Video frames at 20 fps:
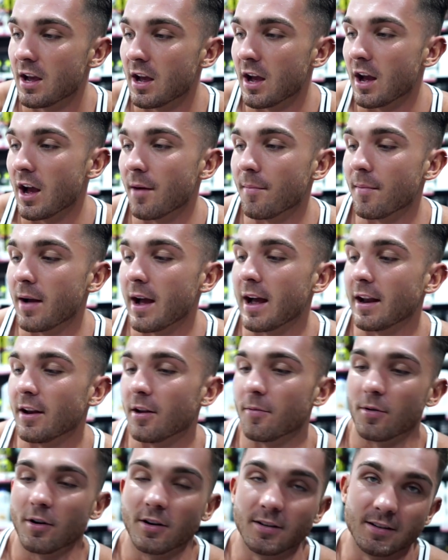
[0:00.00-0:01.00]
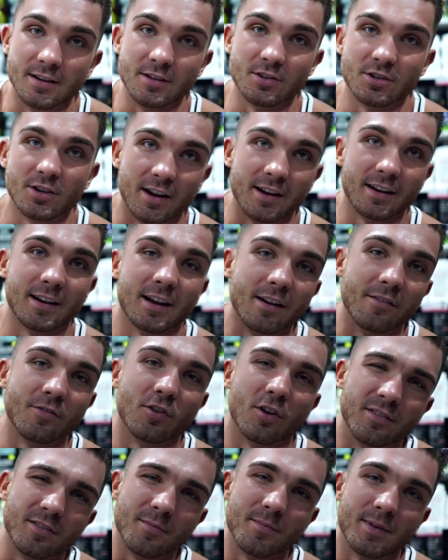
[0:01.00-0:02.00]
And a protein shake. I've
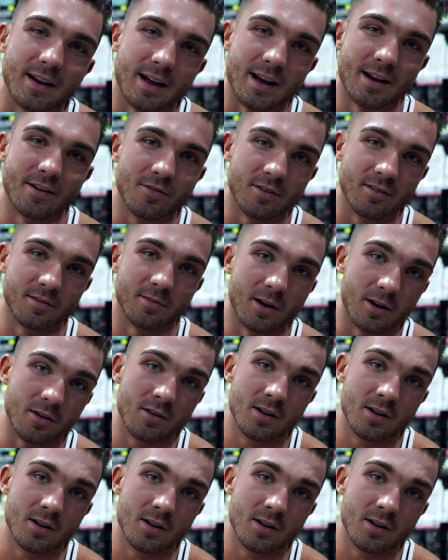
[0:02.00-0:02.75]
got some banana as well.